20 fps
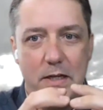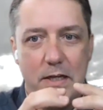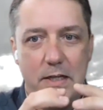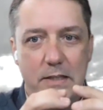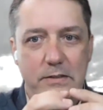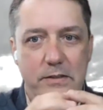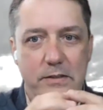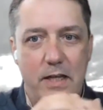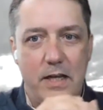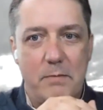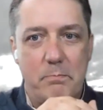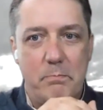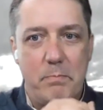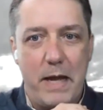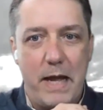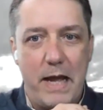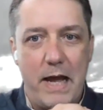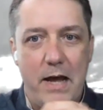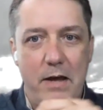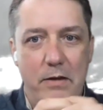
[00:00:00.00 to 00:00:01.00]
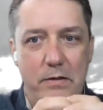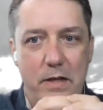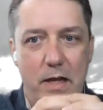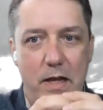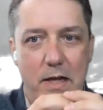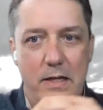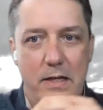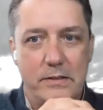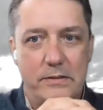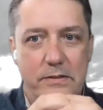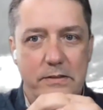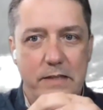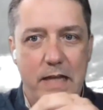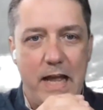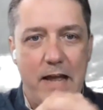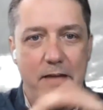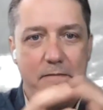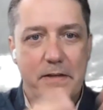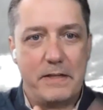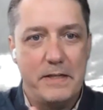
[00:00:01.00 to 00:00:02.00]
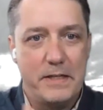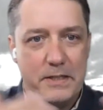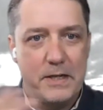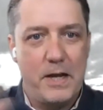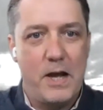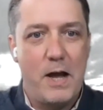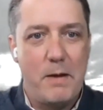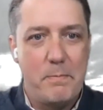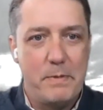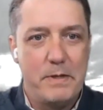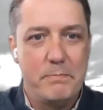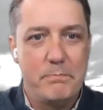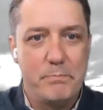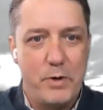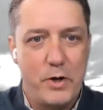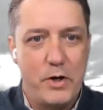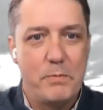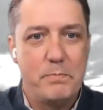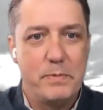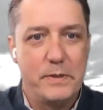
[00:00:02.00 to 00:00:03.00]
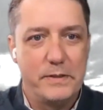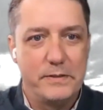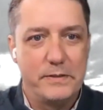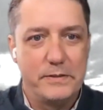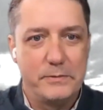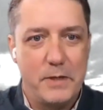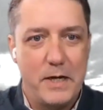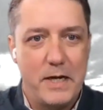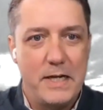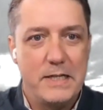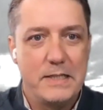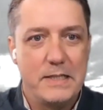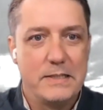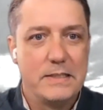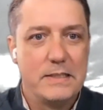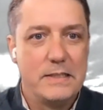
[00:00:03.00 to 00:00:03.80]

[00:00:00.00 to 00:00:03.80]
it's about us having a common purpose, right?